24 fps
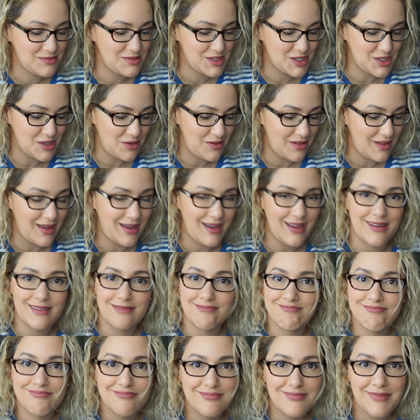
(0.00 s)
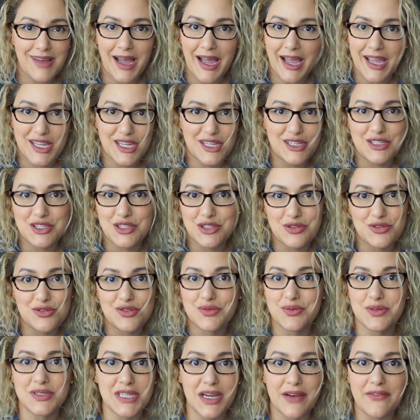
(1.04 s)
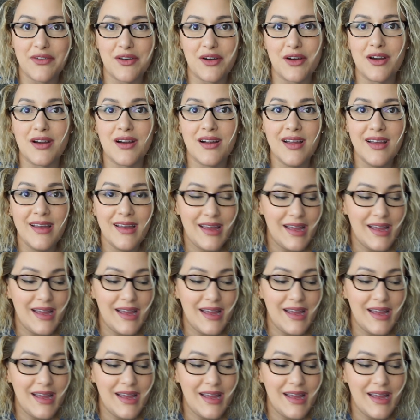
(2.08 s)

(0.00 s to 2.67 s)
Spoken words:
so that I can use whichever